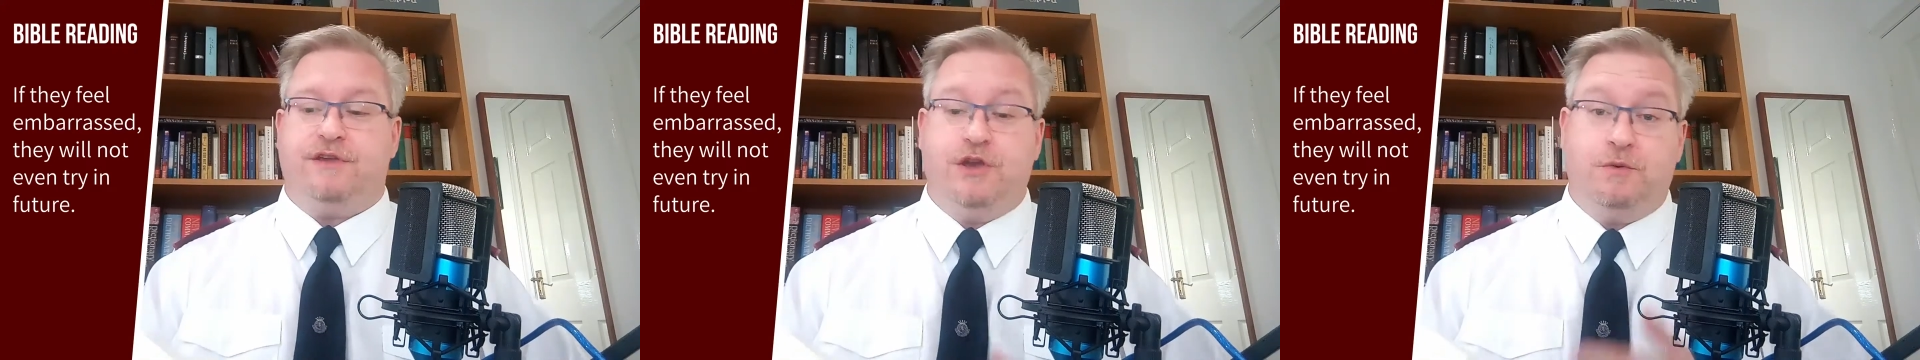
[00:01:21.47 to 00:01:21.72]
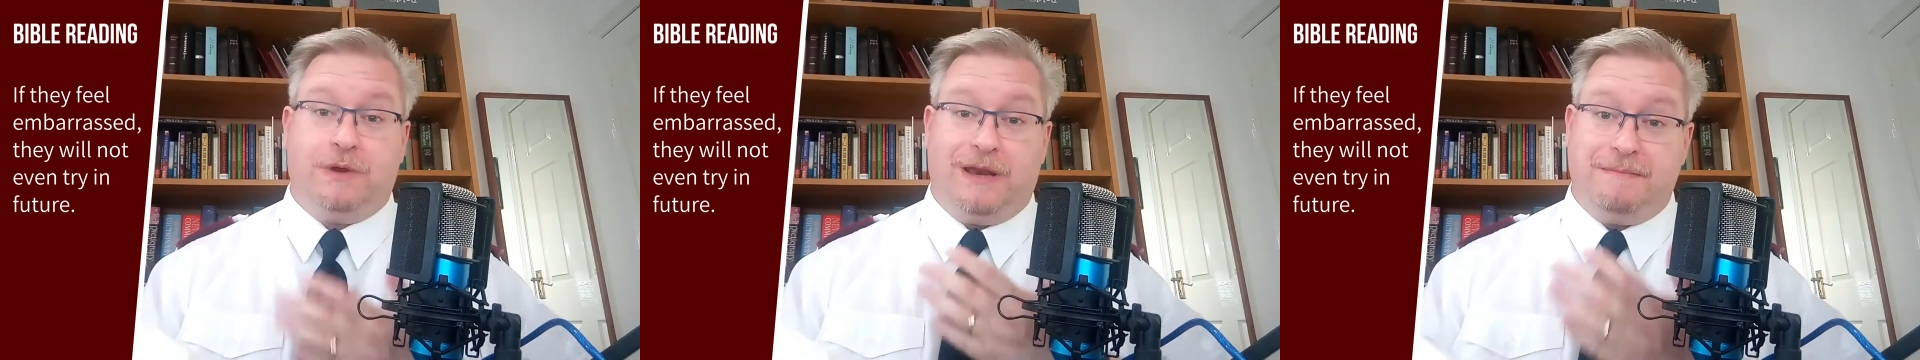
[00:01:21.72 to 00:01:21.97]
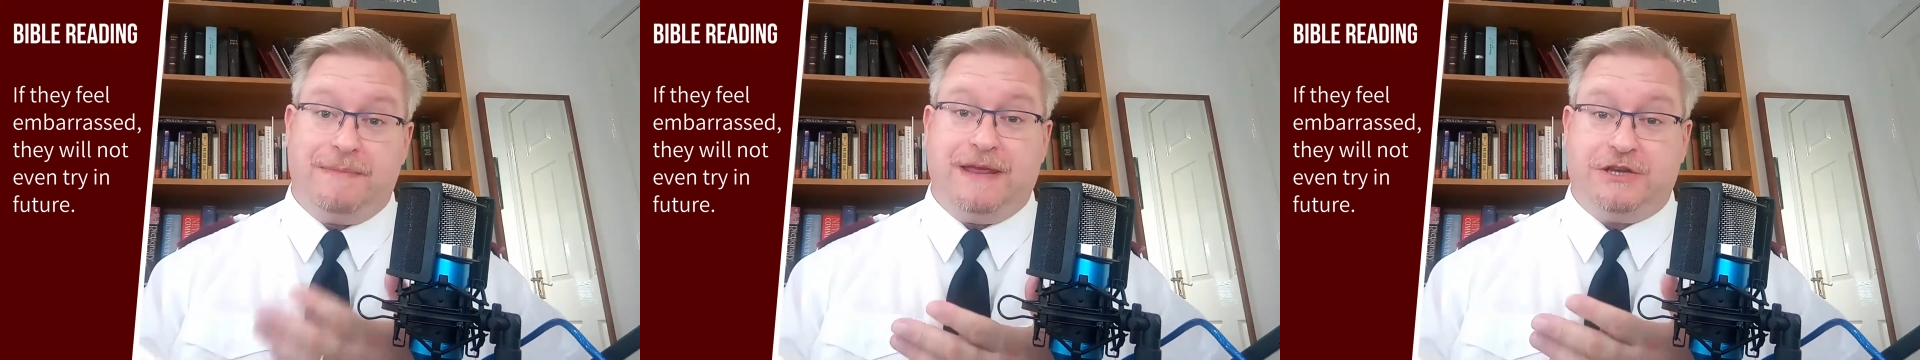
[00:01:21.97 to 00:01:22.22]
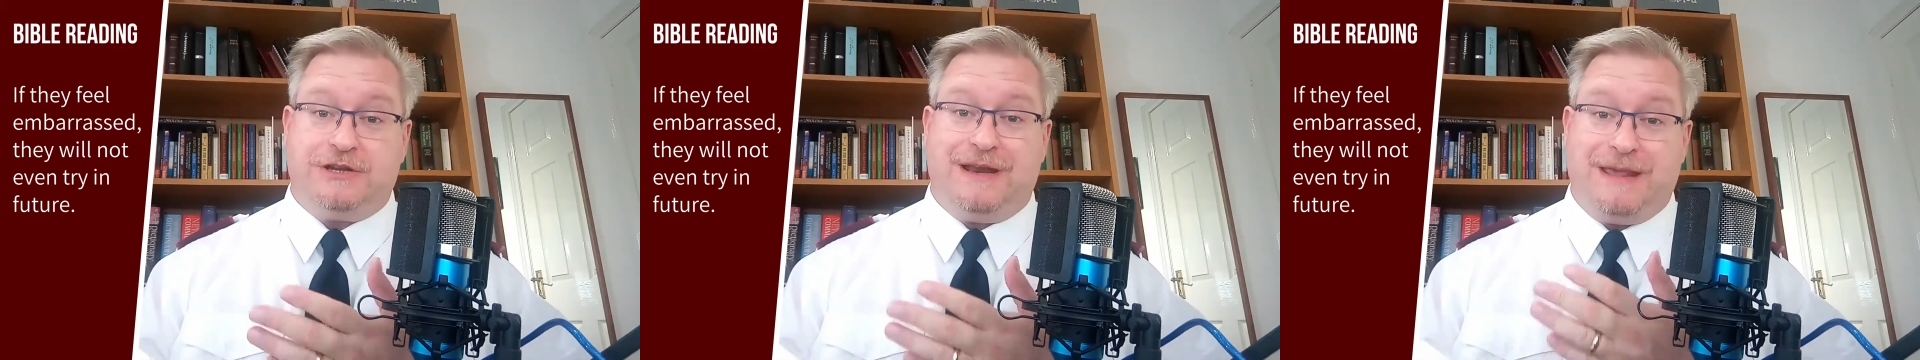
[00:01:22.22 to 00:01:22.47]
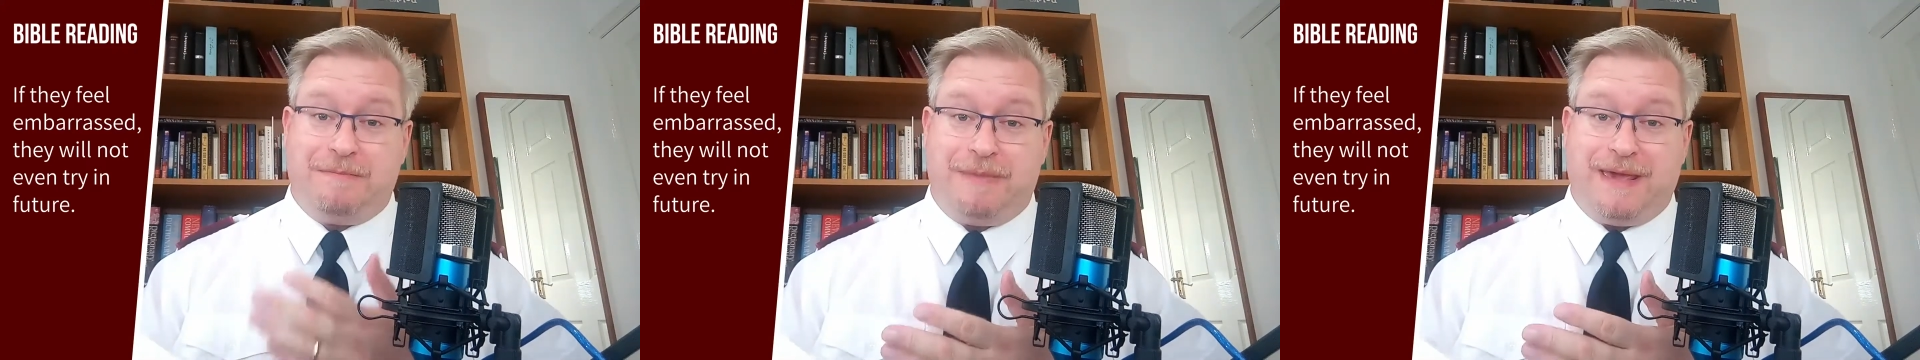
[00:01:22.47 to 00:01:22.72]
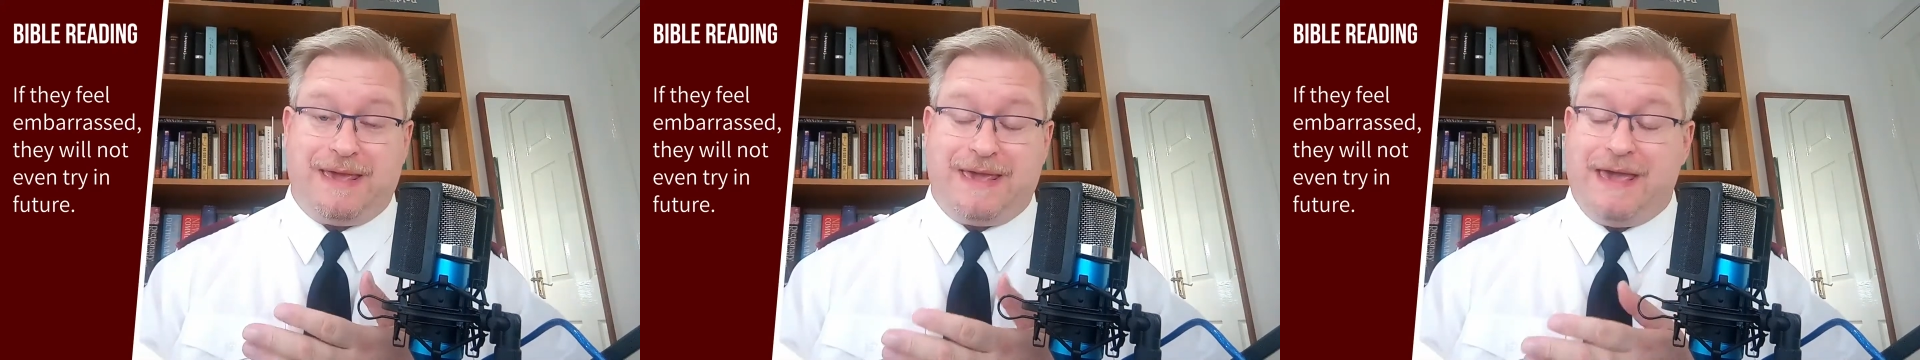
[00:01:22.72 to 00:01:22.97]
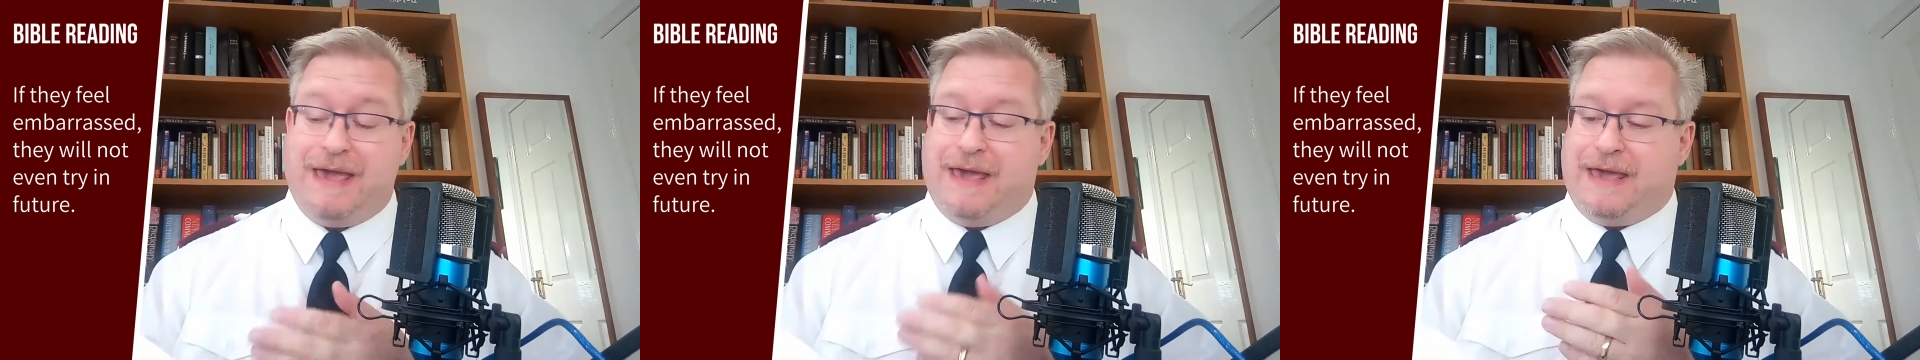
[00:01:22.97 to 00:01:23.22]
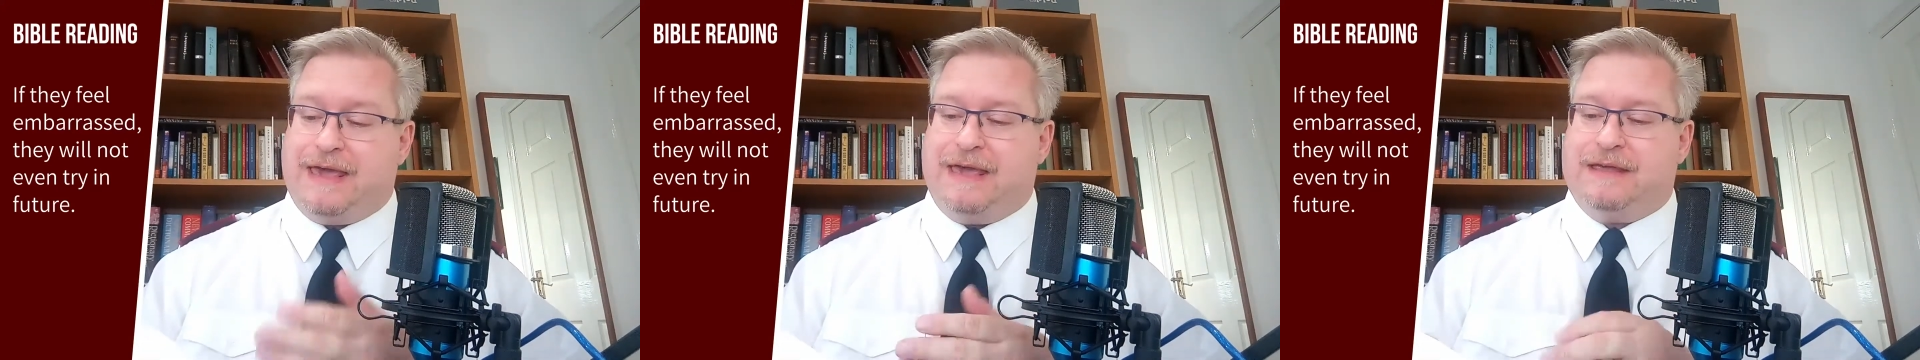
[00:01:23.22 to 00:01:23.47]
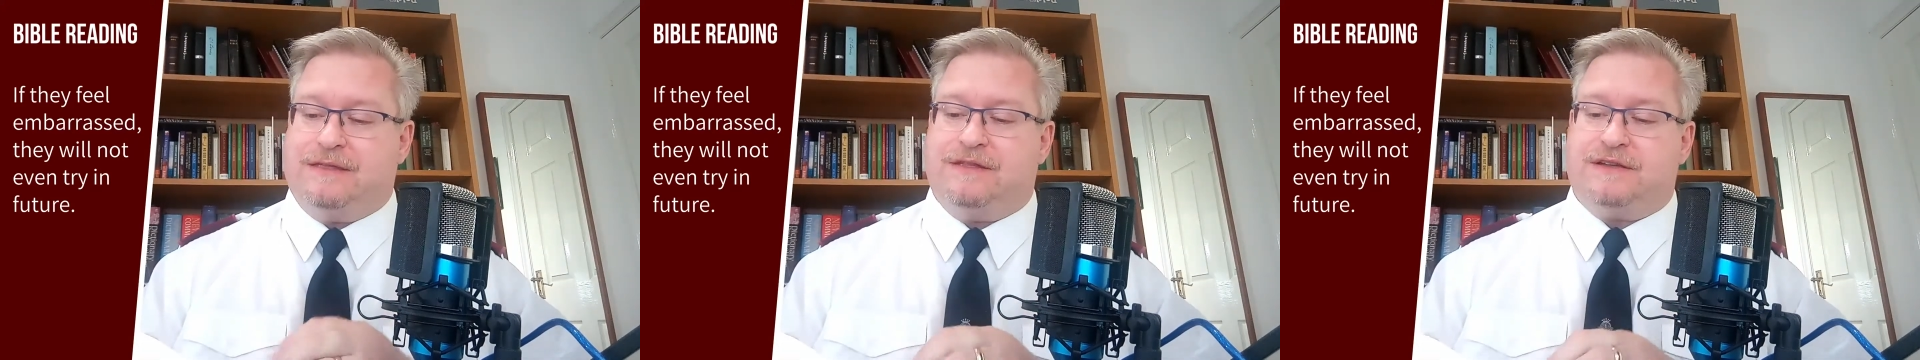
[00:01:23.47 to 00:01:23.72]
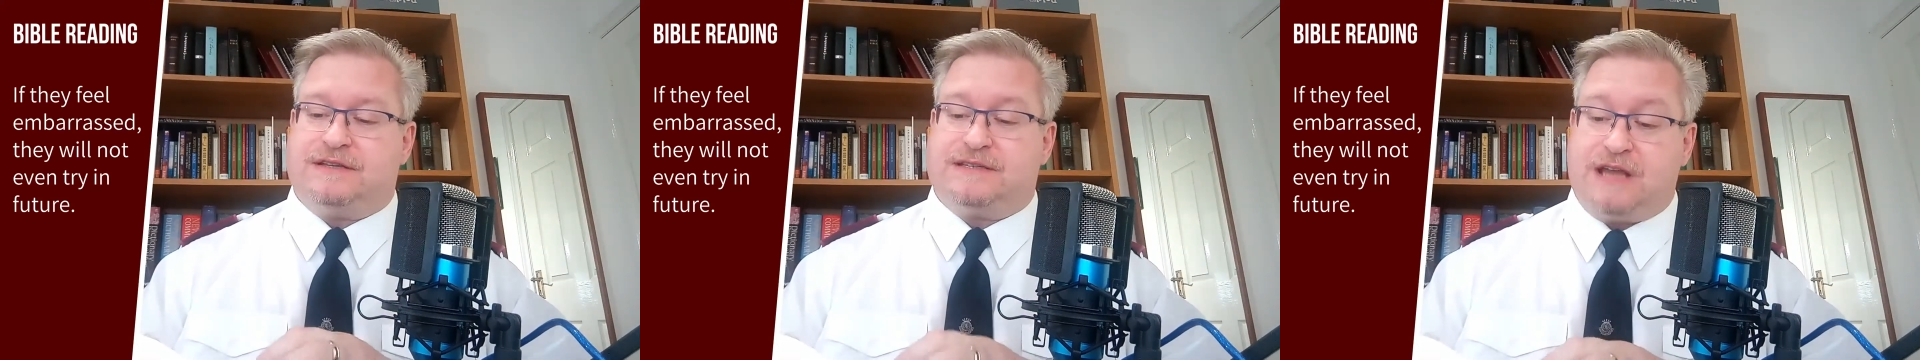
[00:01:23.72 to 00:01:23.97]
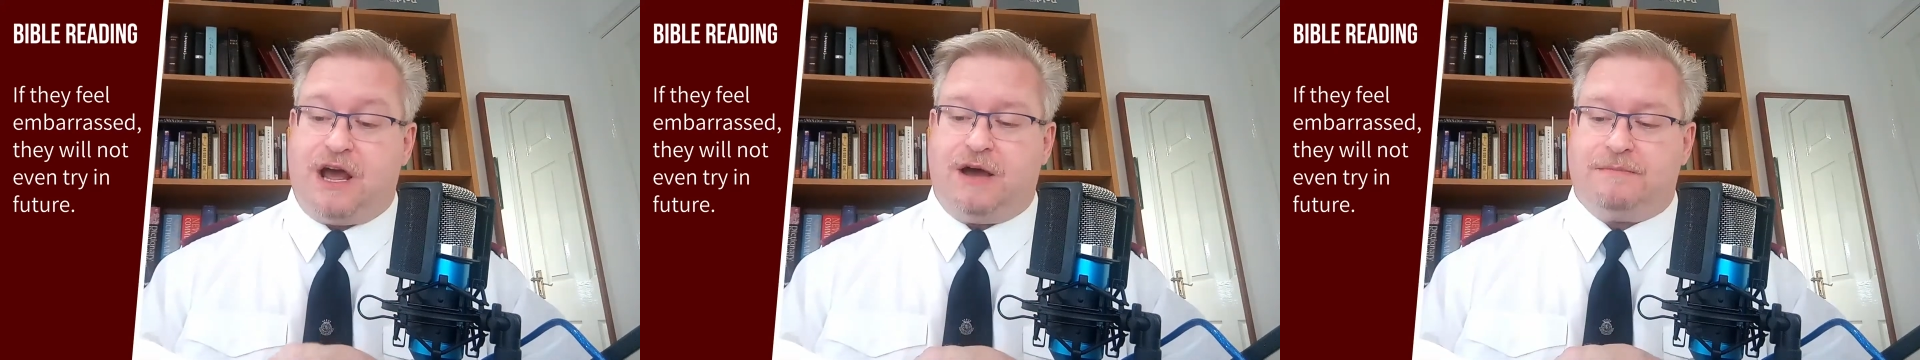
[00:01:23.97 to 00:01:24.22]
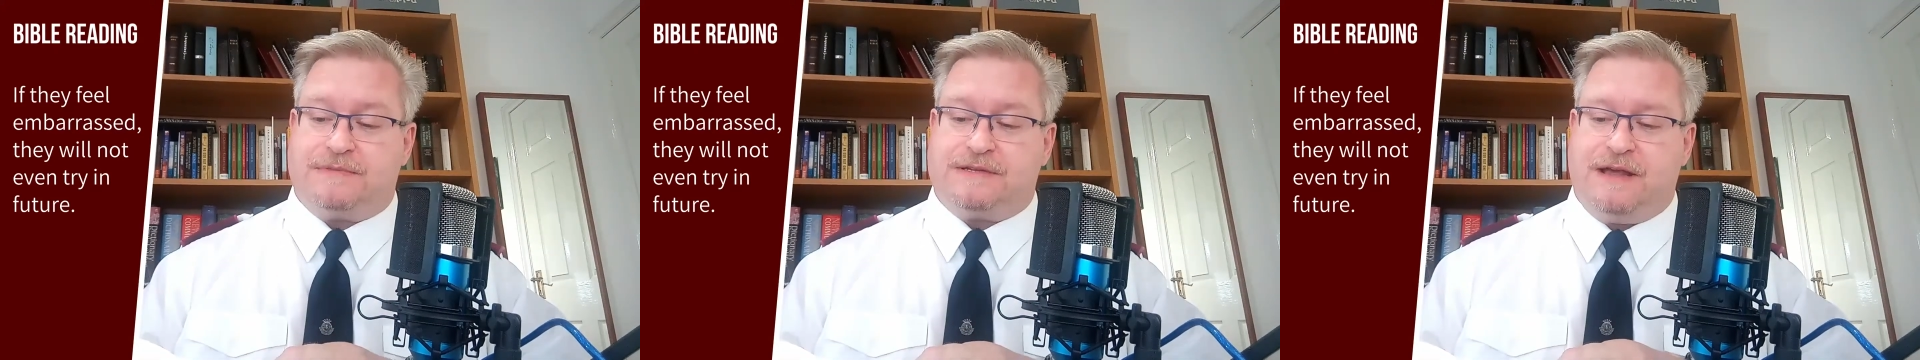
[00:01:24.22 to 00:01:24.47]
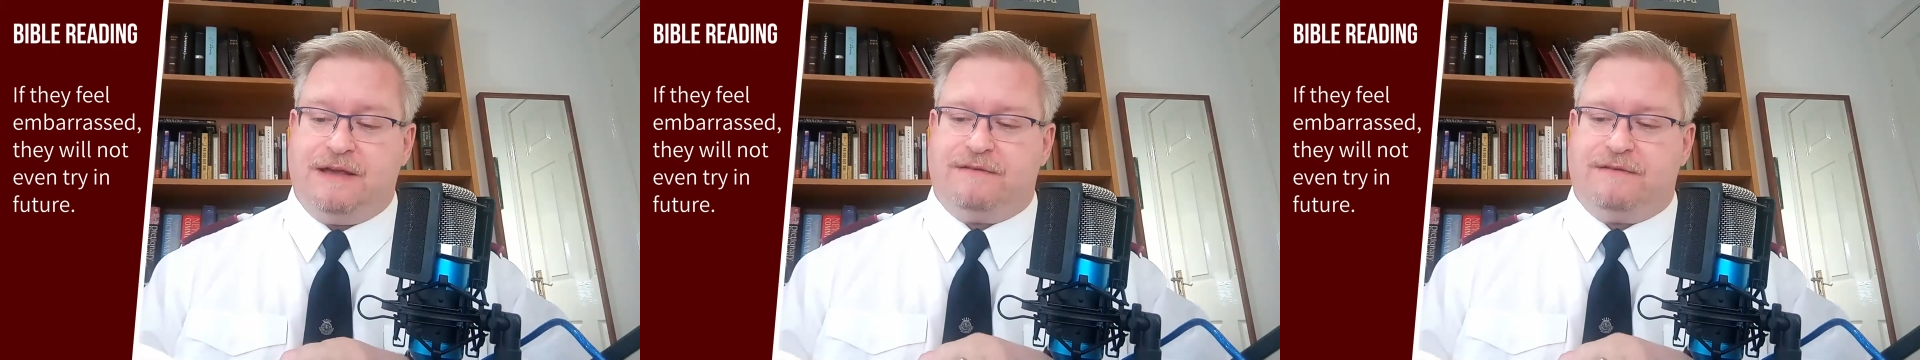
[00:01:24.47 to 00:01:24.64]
you will immediately be in the Psalms.